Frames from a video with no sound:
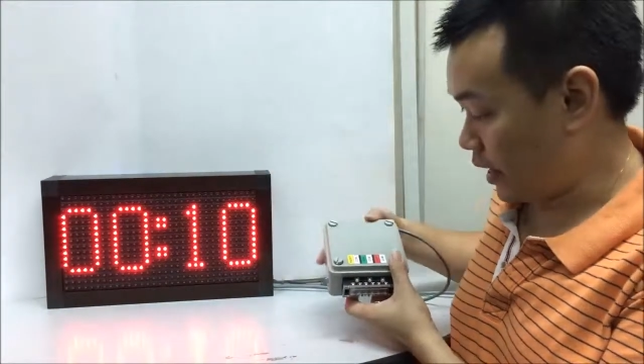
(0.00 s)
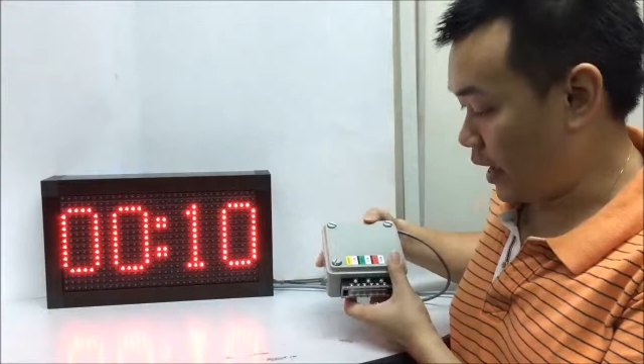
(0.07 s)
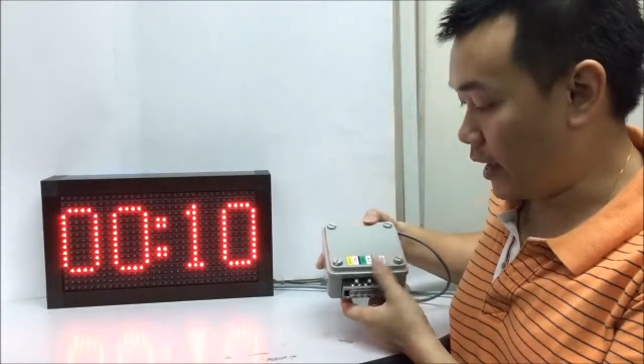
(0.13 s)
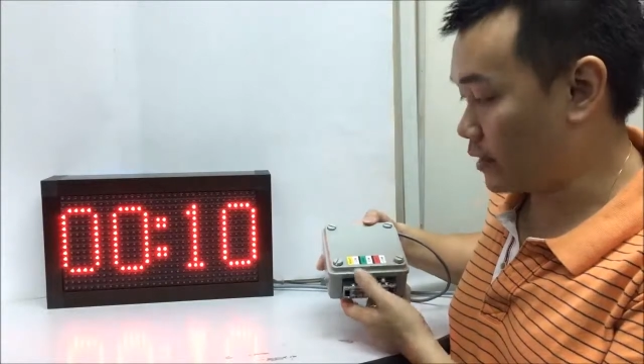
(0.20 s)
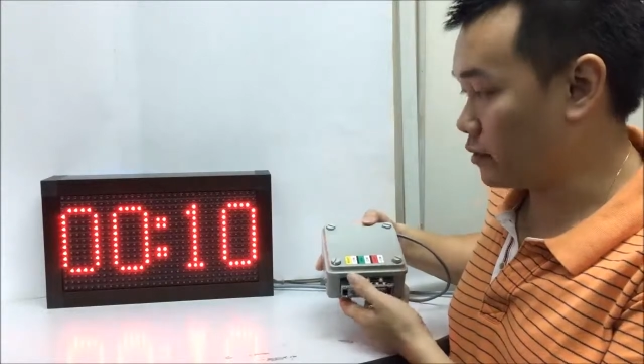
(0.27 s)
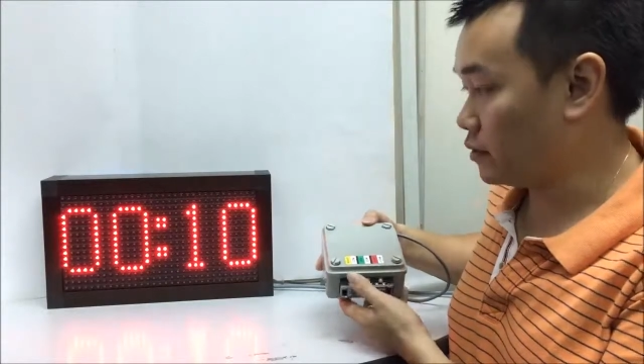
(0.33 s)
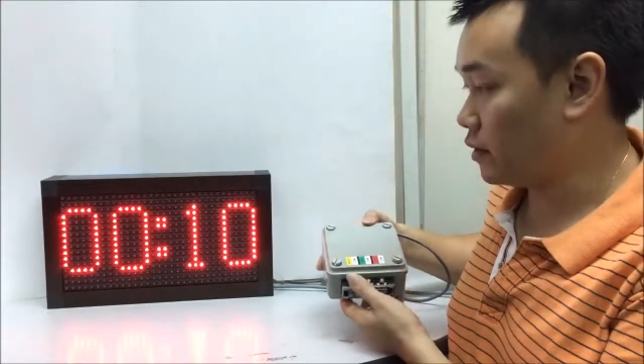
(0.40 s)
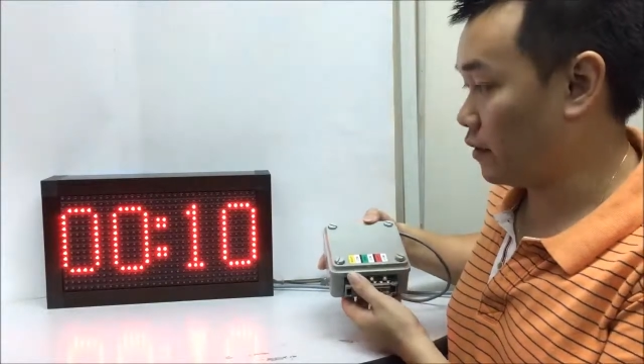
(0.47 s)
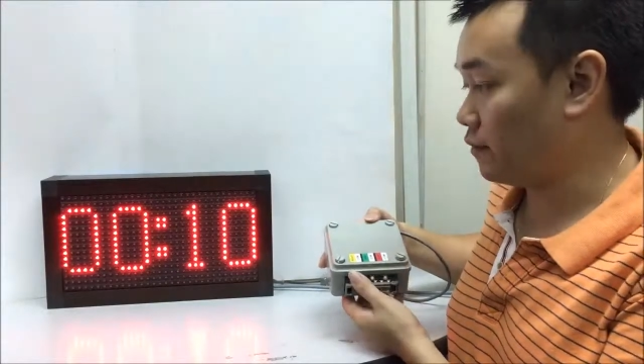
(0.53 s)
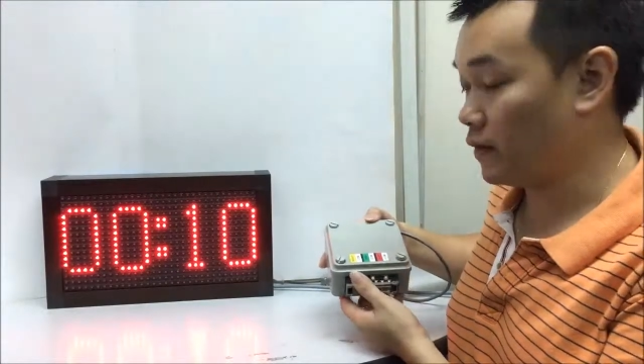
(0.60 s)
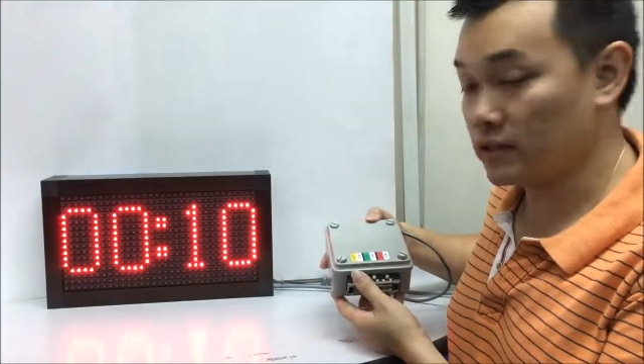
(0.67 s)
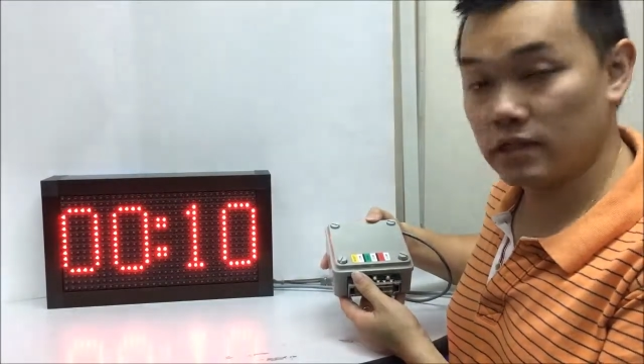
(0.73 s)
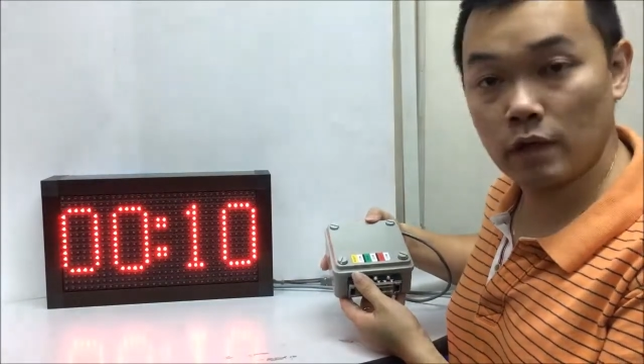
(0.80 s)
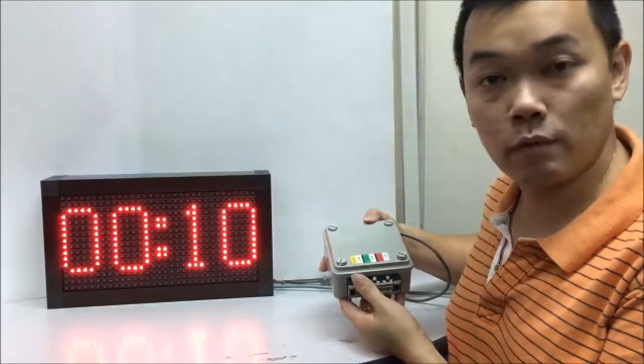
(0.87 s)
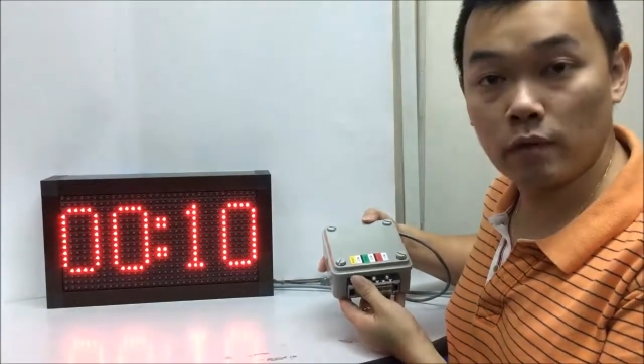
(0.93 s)
And if
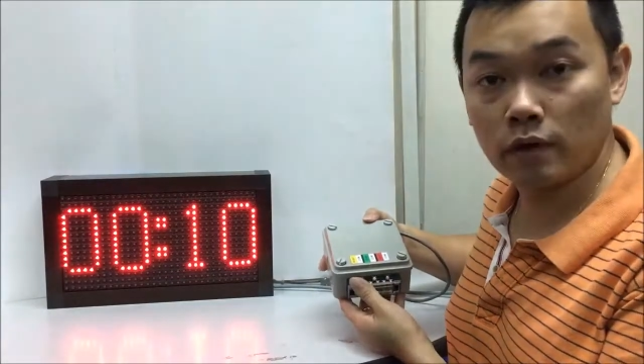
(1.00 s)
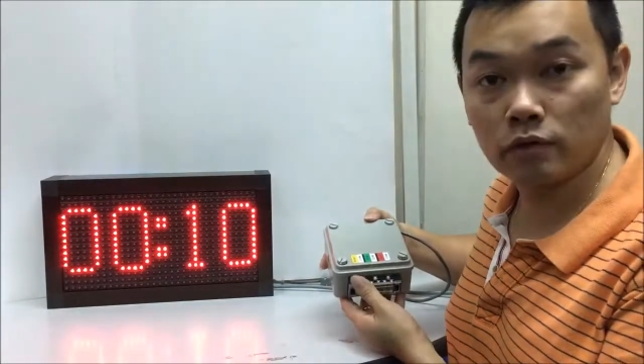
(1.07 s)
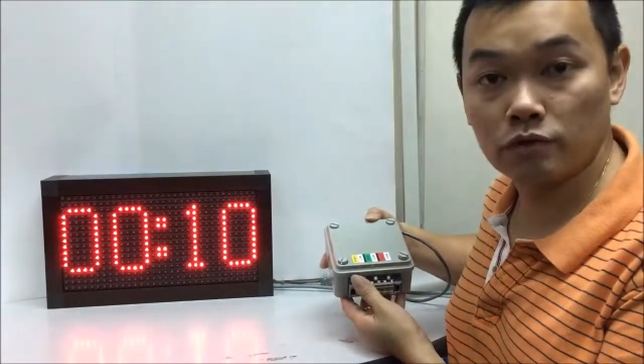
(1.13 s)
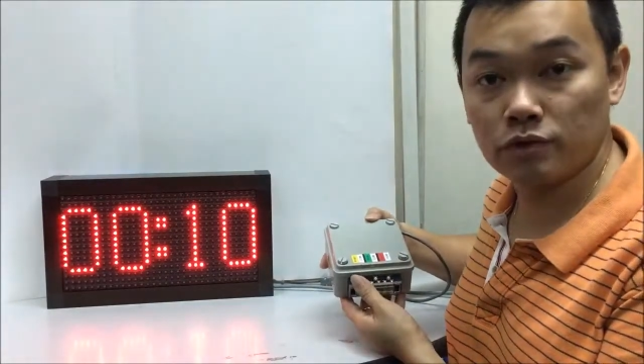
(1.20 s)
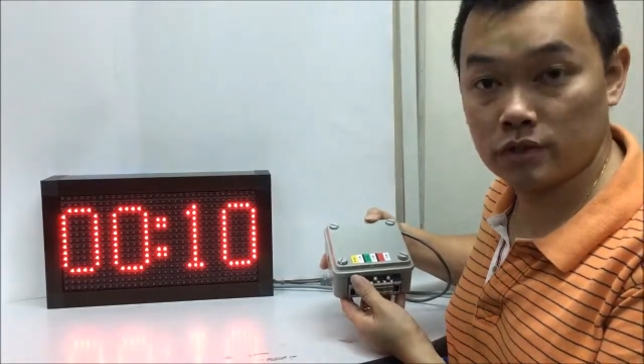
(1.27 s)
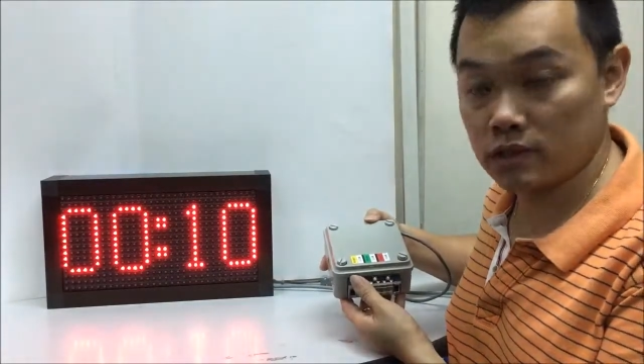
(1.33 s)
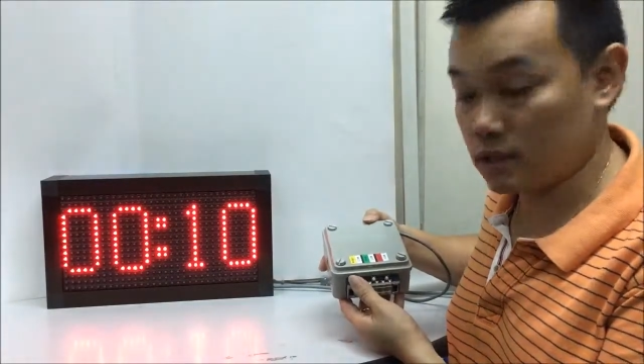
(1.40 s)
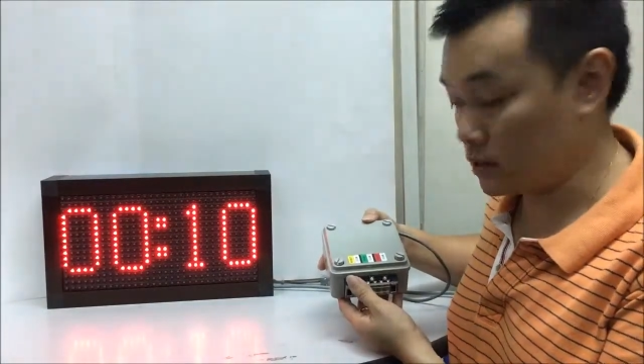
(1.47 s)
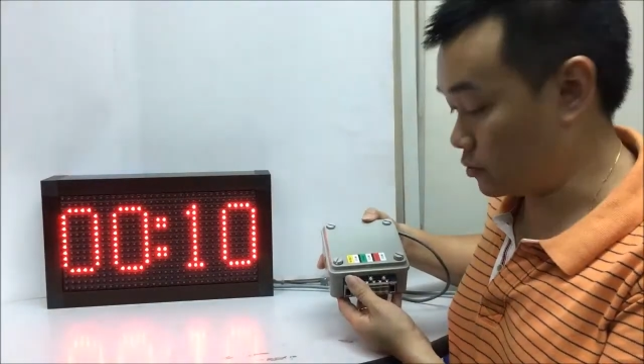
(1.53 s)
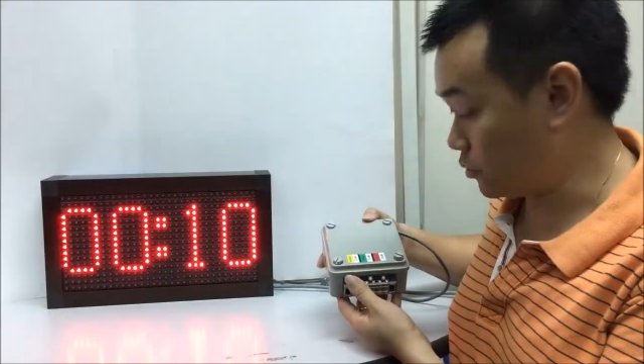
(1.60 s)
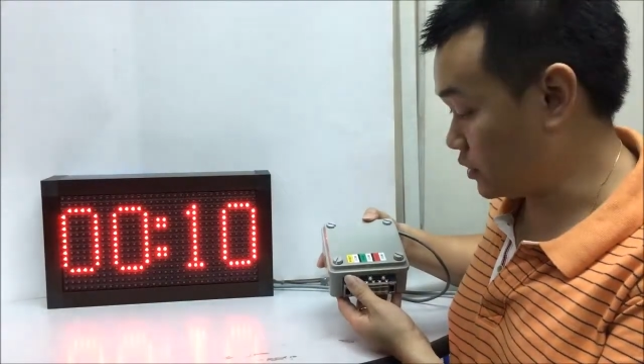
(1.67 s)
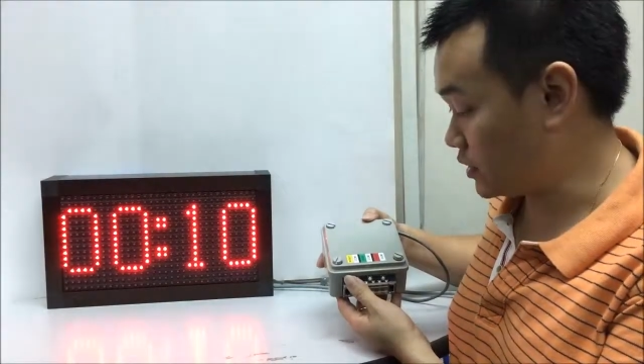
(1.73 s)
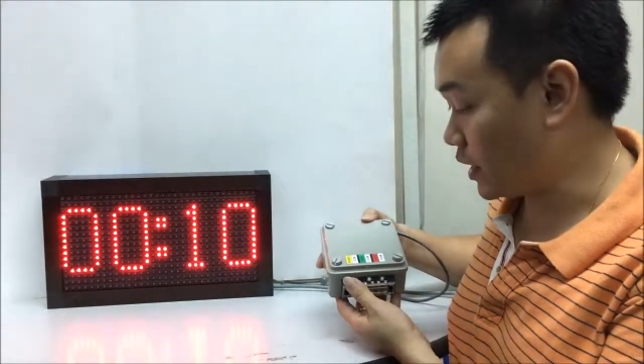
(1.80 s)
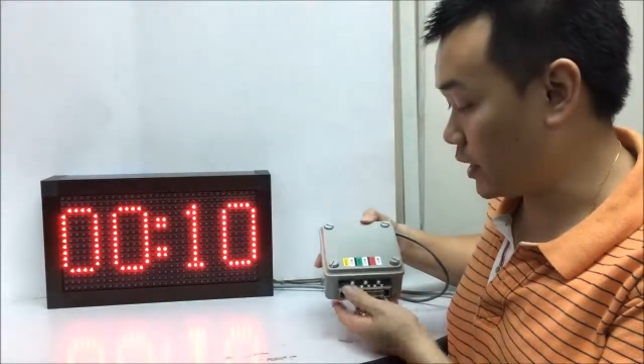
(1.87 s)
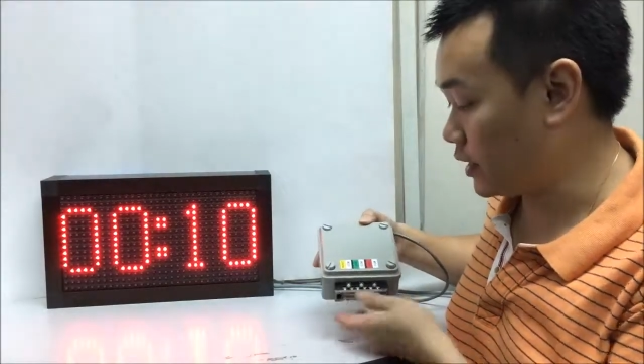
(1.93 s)
let's say we want to res
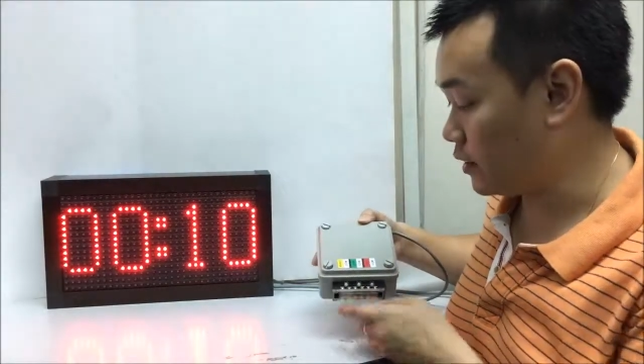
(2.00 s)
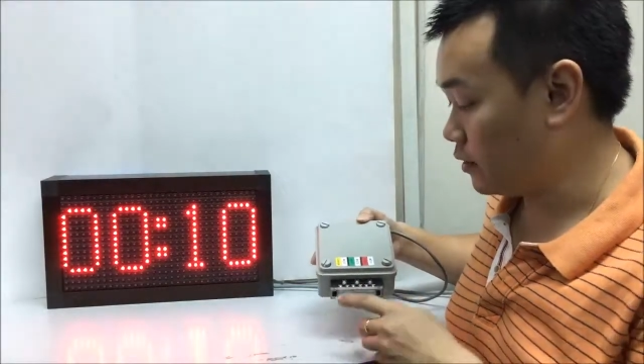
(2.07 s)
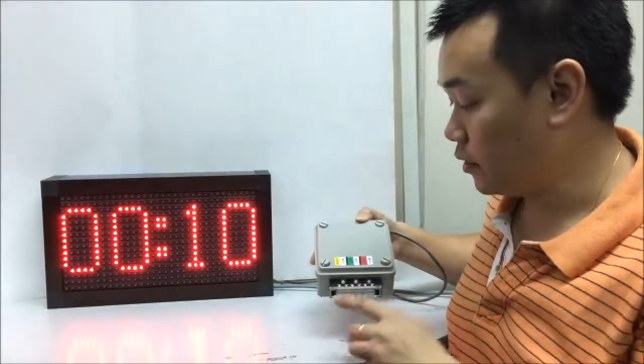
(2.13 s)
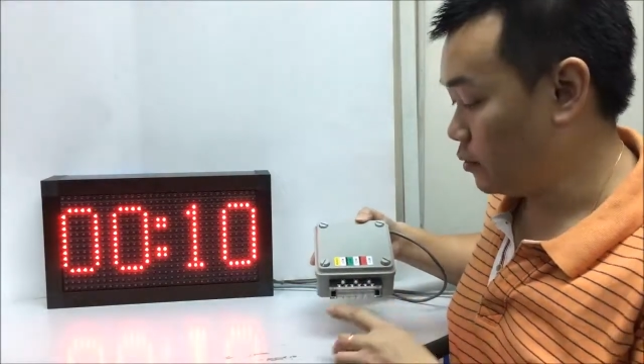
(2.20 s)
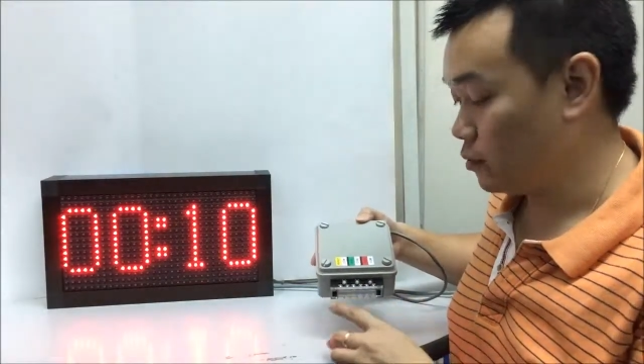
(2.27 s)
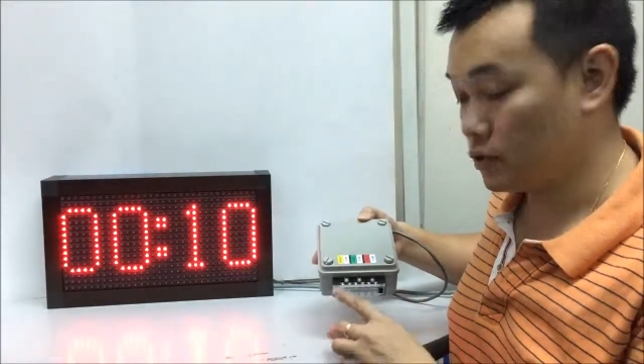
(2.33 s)
reset it,